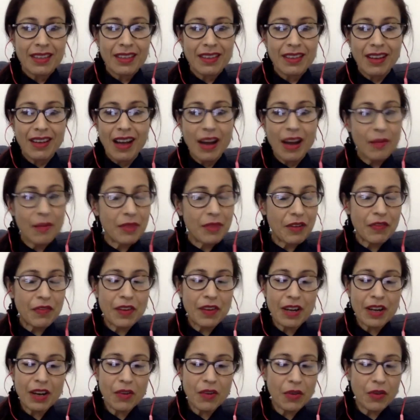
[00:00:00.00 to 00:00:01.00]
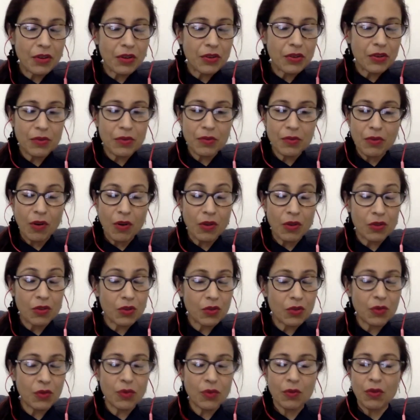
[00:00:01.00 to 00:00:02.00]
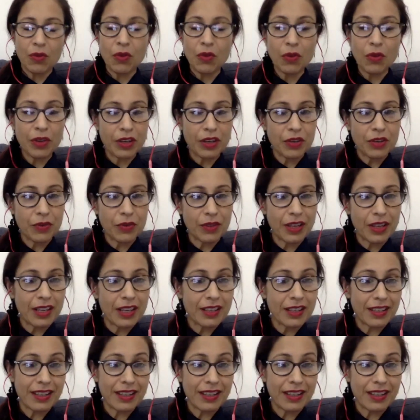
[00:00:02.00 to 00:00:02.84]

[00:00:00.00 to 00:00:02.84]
I'm definitely going to also look into this.